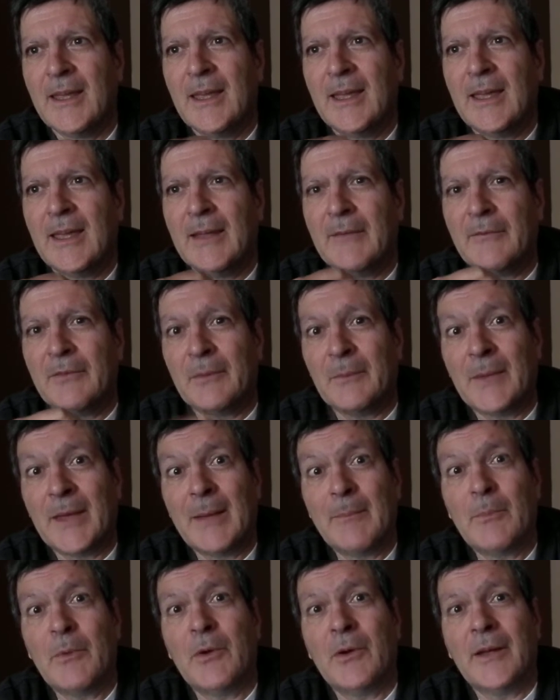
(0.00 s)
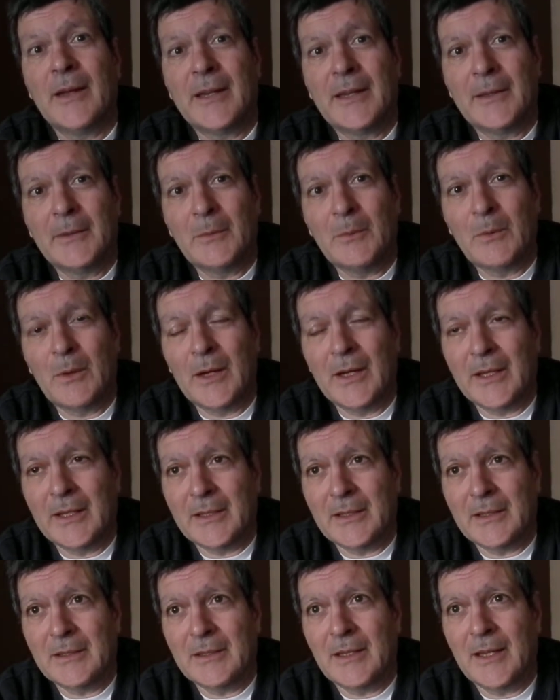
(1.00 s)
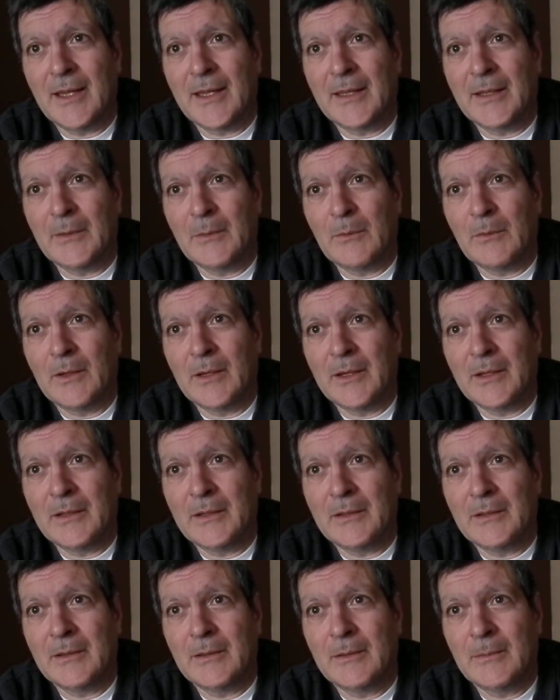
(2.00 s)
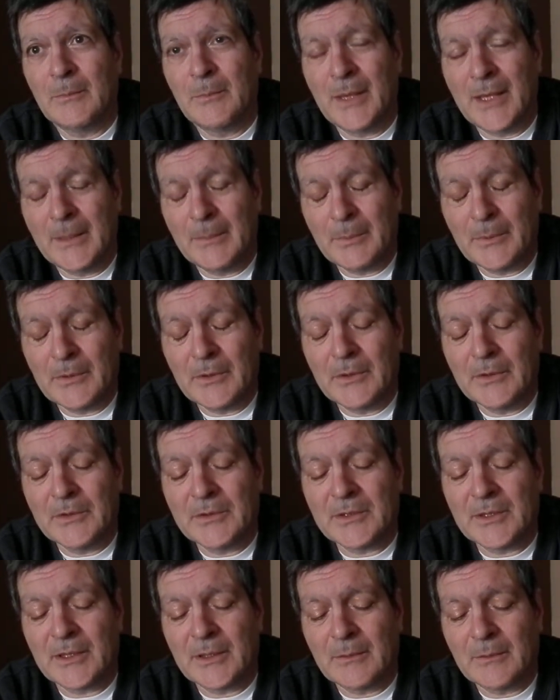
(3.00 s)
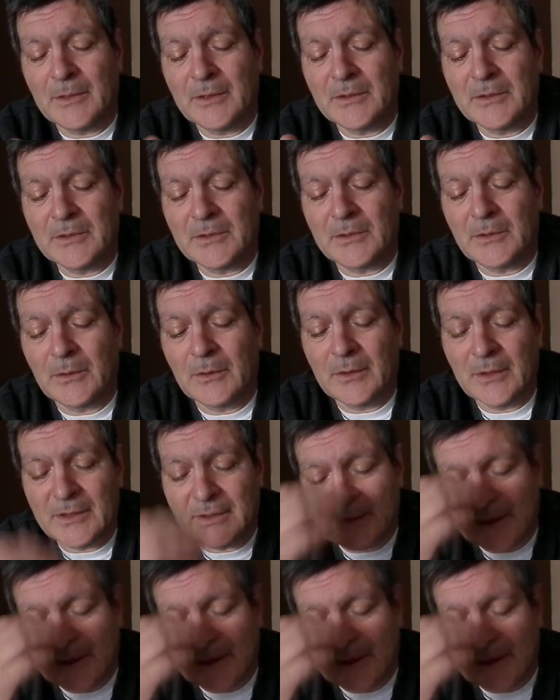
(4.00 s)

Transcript: And from that point, I can write papers, I can write stories,